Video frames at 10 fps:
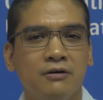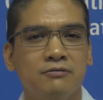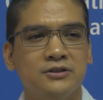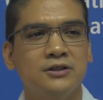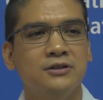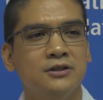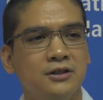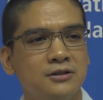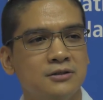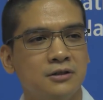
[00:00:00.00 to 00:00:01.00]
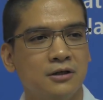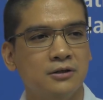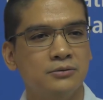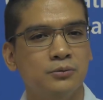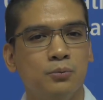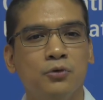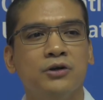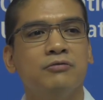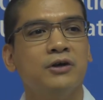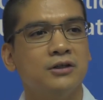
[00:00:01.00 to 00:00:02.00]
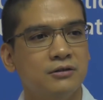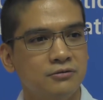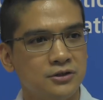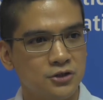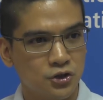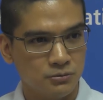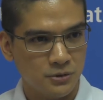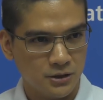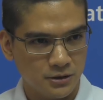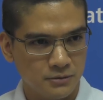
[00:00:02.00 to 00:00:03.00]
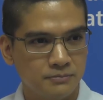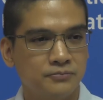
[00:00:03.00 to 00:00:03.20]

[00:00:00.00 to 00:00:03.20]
facilitates more effective decision making.